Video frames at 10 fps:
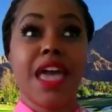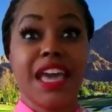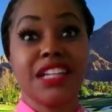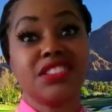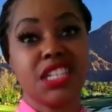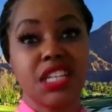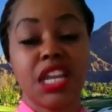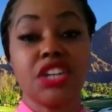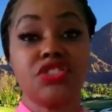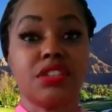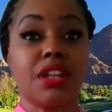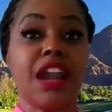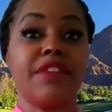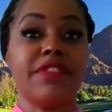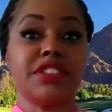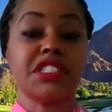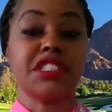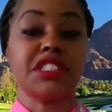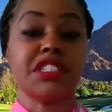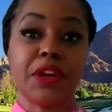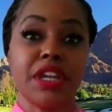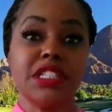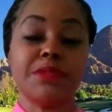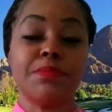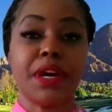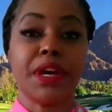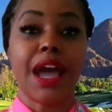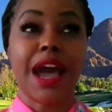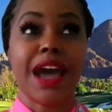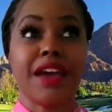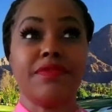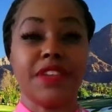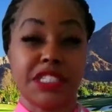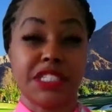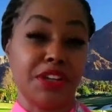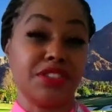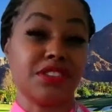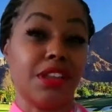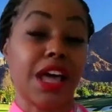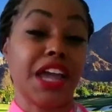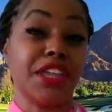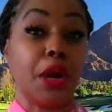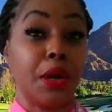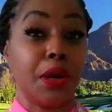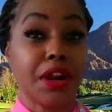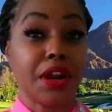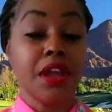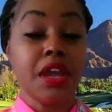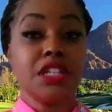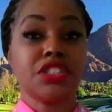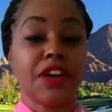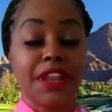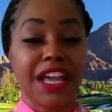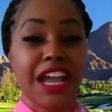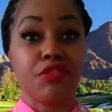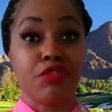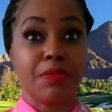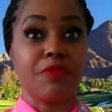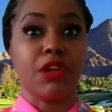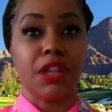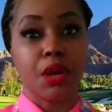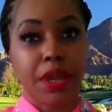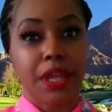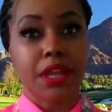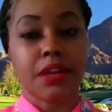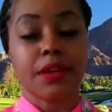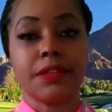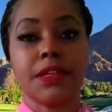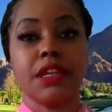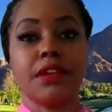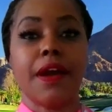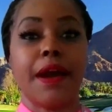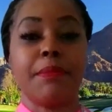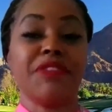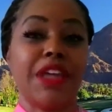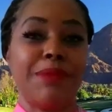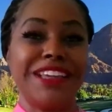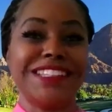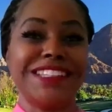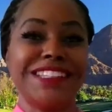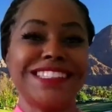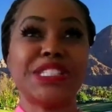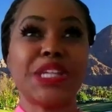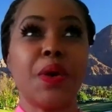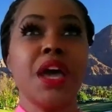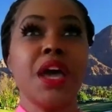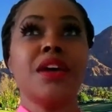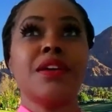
as teenagers, a lot of us experience, but I've experienced a lot younger. So I feel like I grew up really quick, um, if that makes sense. So